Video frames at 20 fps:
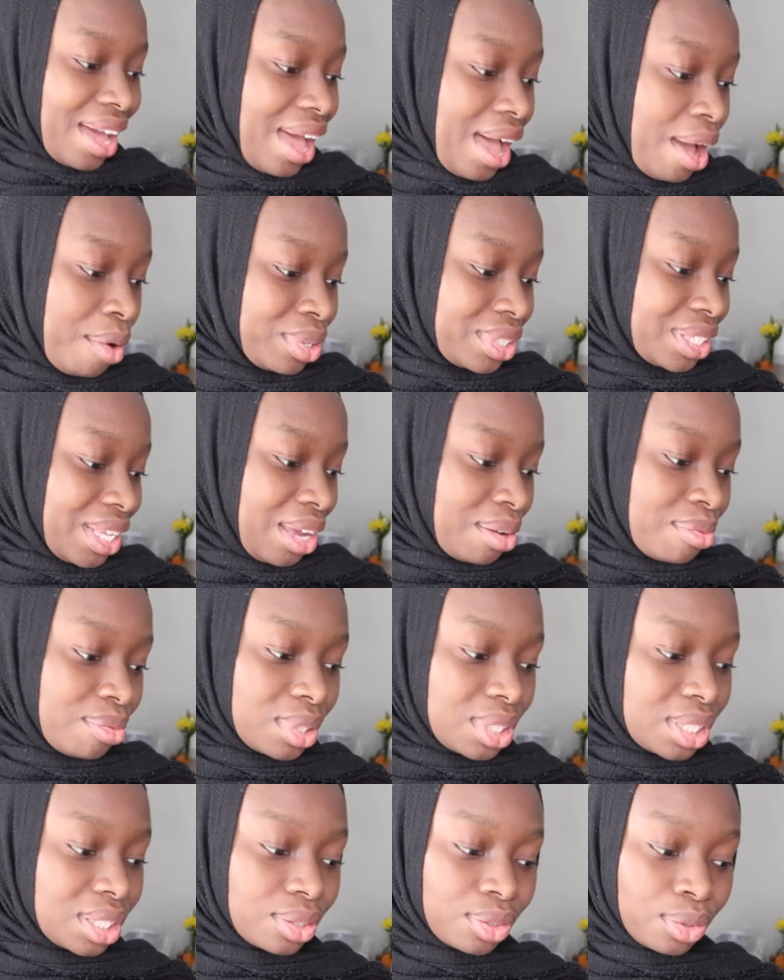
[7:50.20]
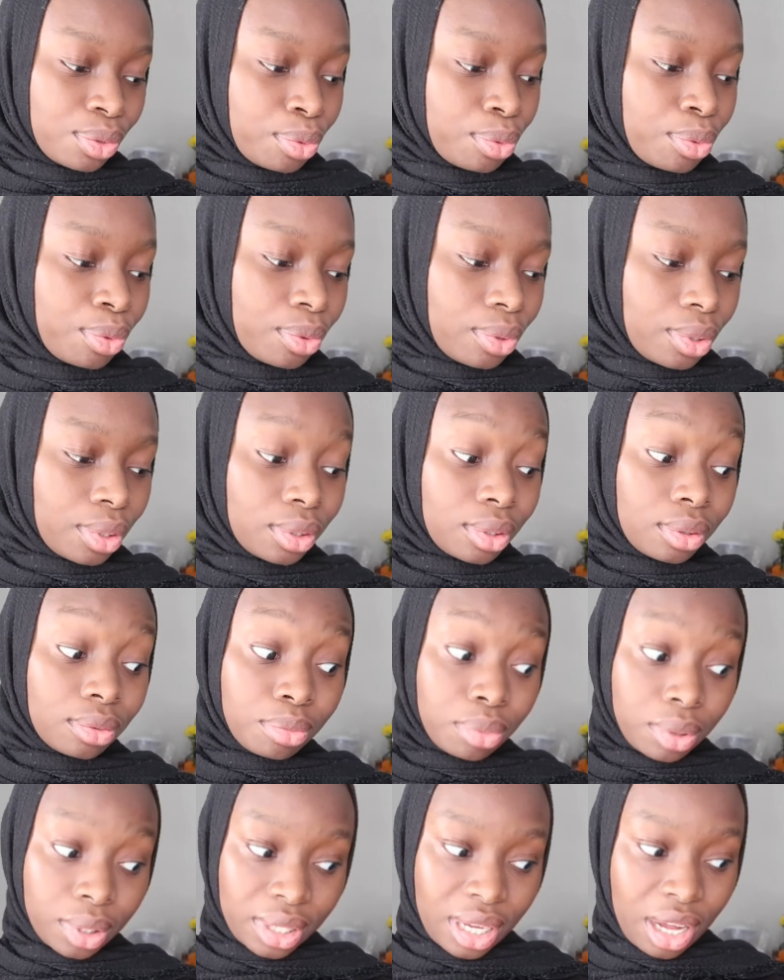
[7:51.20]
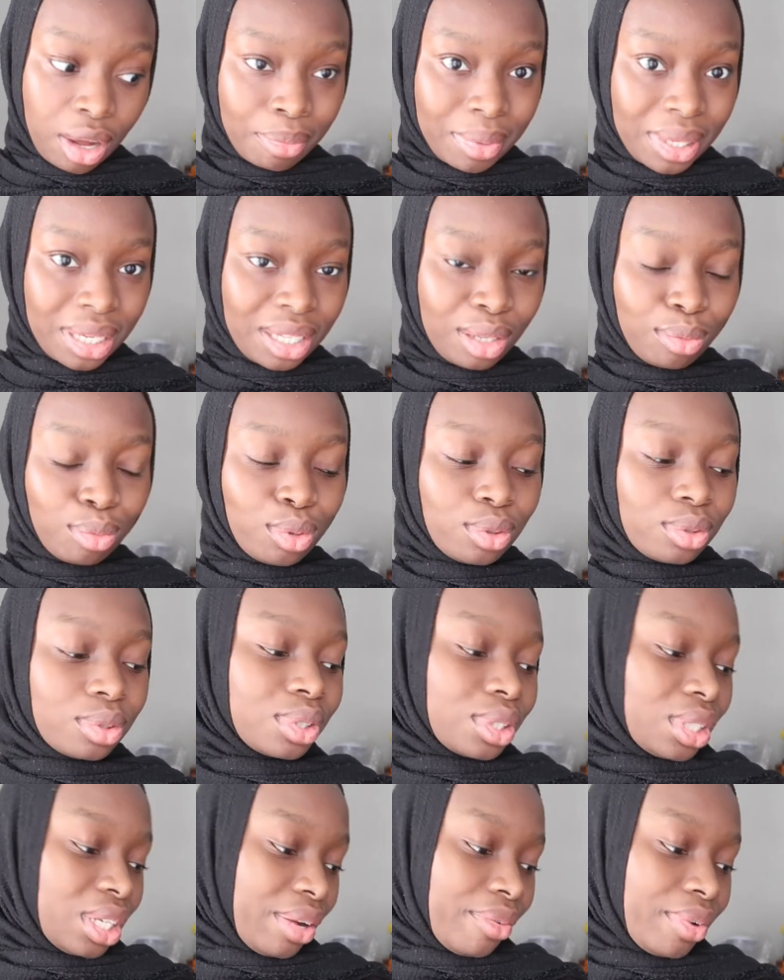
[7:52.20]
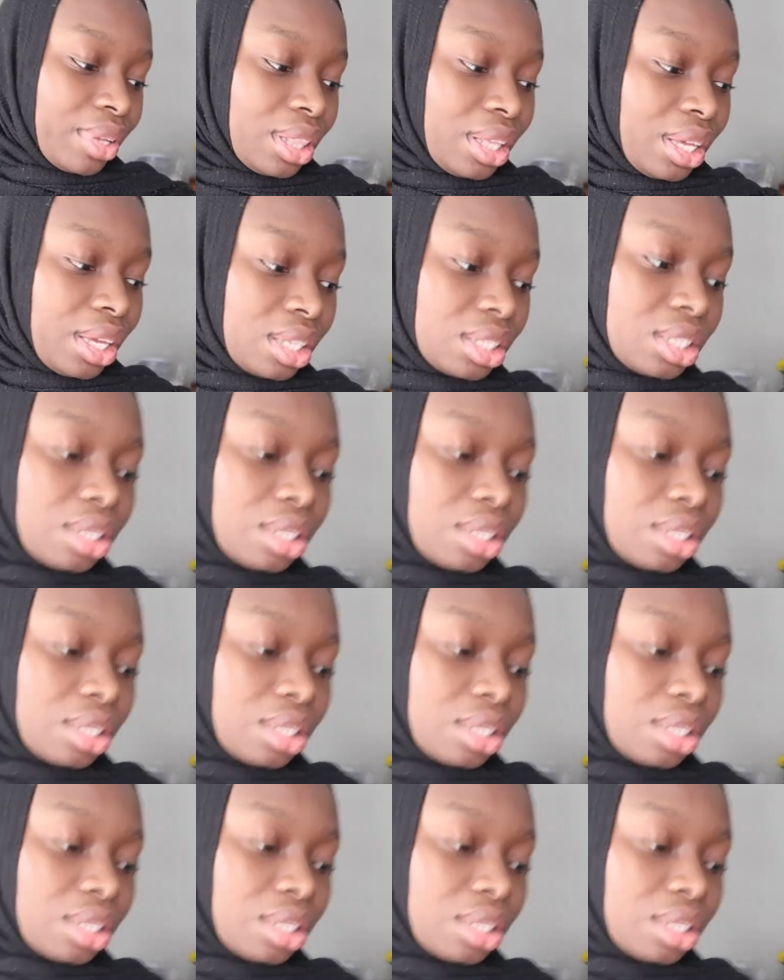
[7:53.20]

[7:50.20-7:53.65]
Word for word: I was able to print out my labels and everything,